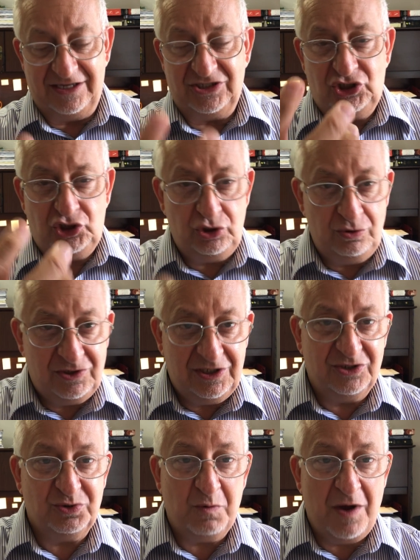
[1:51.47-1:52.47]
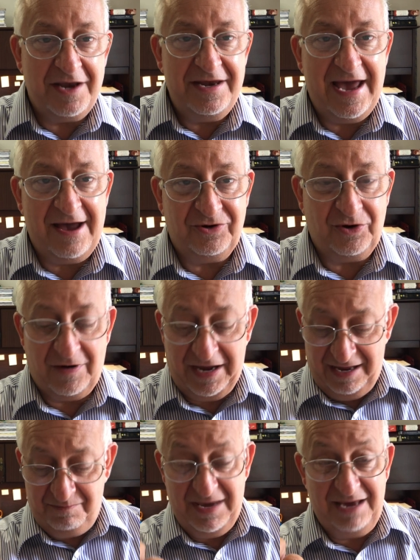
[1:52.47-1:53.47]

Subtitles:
the juices run down your hand,